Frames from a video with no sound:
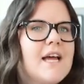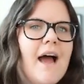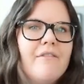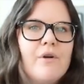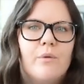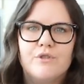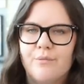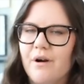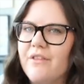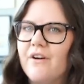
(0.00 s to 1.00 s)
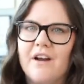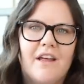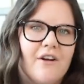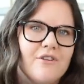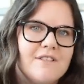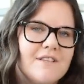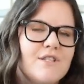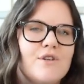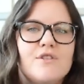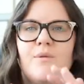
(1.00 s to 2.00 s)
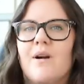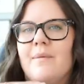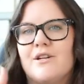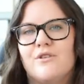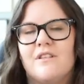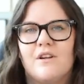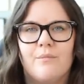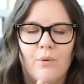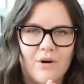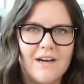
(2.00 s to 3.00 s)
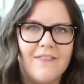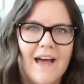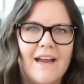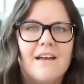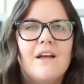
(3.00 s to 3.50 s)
have an older brother and a younger sister, so you want to make sure that they're born in that,